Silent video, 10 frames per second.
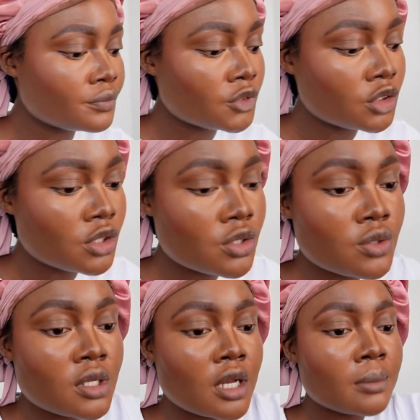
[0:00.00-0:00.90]
just to
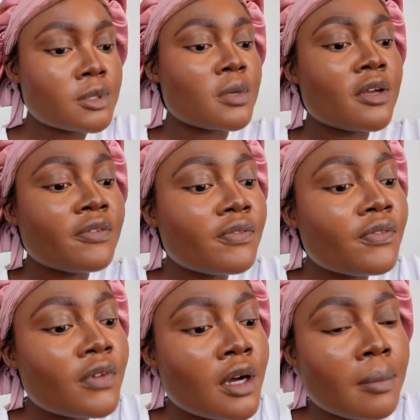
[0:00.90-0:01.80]
sculpt
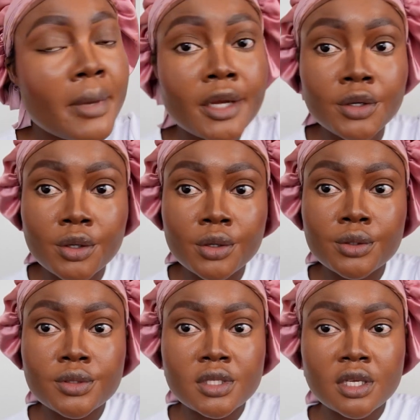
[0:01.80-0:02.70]
my
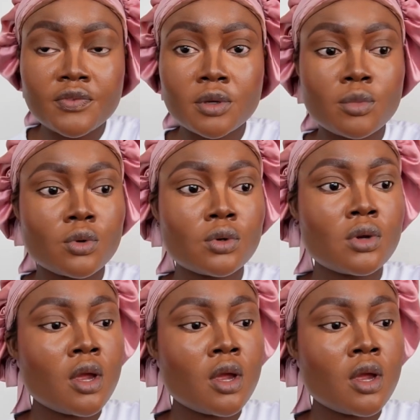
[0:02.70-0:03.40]
nose even more,